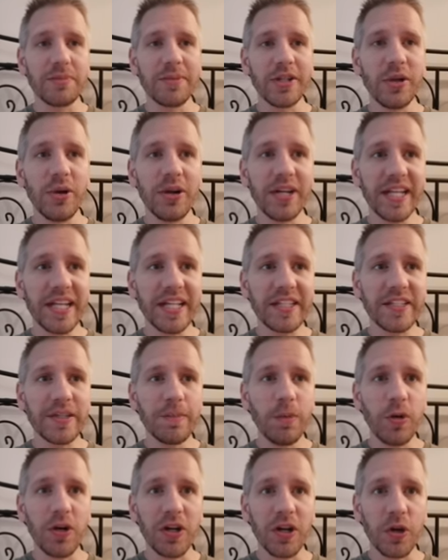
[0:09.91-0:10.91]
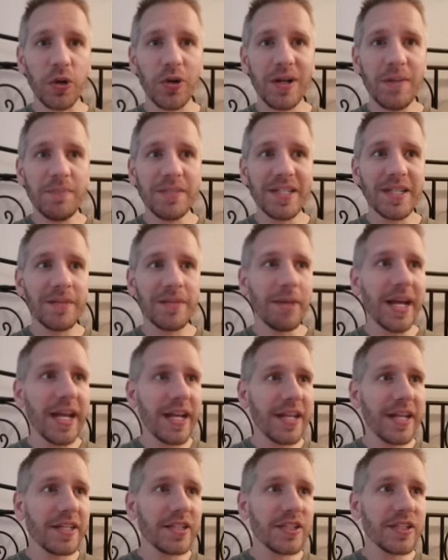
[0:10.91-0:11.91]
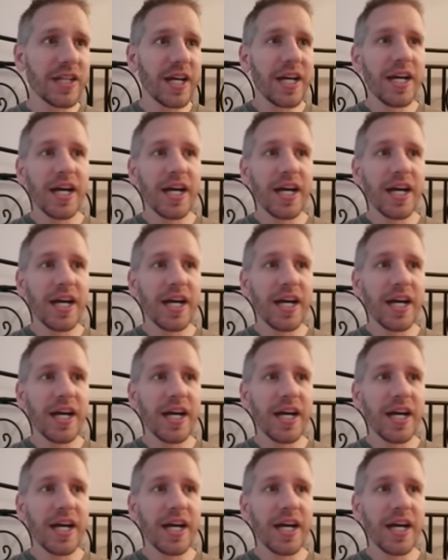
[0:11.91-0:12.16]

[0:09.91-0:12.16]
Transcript: We'll be going to get some more Crimson Mains.